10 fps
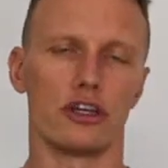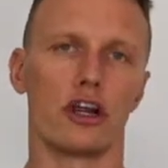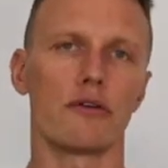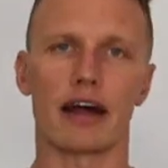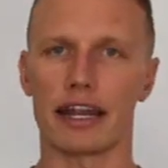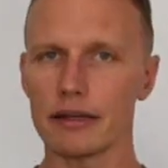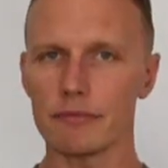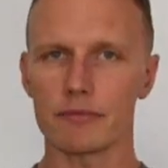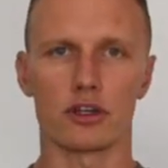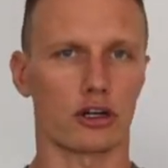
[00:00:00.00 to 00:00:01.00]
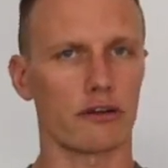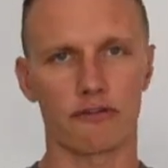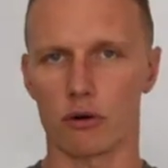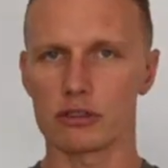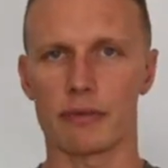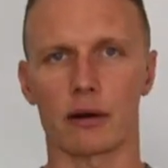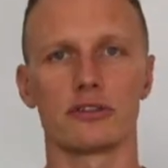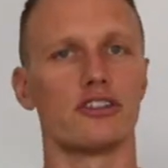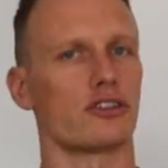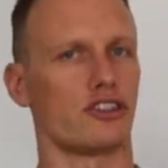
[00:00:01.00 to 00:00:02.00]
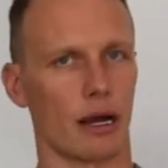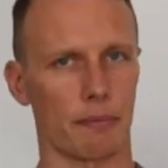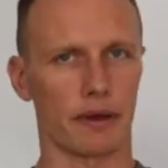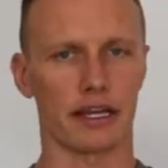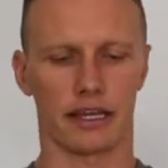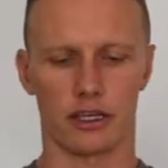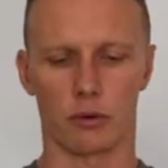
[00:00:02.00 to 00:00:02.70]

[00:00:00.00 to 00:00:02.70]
You're not running, you're not going forwards and backwards, you're not jumping.